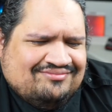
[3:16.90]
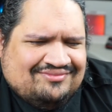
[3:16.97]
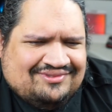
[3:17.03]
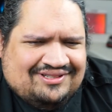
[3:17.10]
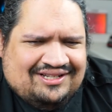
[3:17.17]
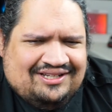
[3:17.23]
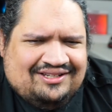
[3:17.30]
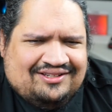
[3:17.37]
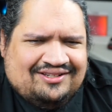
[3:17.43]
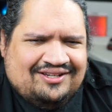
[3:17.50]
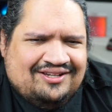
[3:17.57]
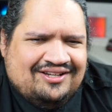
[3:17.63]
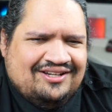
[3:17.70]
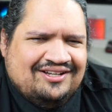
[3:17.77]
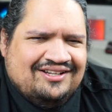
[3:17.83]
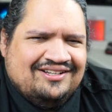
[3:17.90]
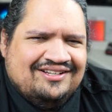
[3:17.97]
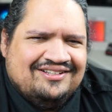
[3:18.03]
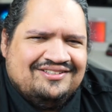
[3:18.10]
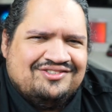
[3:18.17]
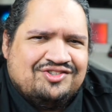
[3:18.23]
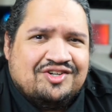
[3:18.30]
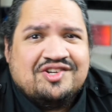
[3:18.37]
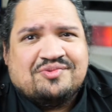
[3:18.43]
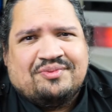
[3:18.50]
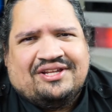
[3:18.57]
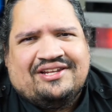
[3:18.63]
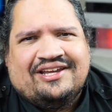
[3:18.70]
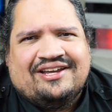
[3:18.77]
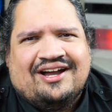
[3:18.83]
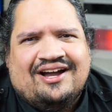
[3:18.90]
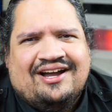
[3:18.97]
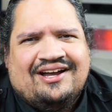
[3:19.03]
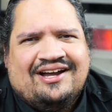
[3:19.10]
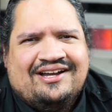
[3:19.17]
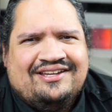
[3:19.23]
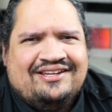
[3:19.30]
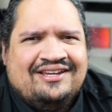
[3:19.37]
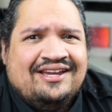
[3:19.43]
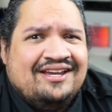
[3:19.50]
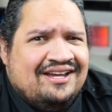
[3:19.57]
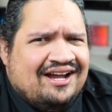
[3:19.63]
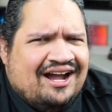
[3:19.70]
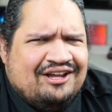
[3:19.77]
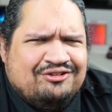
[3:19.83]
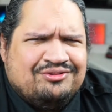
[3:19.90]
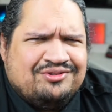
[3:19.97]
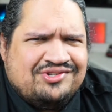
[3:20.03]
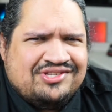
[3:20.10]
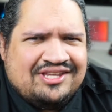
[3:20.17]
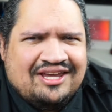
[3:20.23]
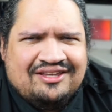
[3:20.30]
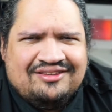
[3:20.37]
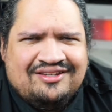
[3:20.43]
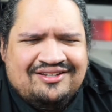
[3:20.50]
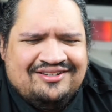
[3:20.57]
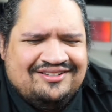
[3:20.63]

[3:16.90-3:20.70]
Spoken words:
Like, trust me, like I understand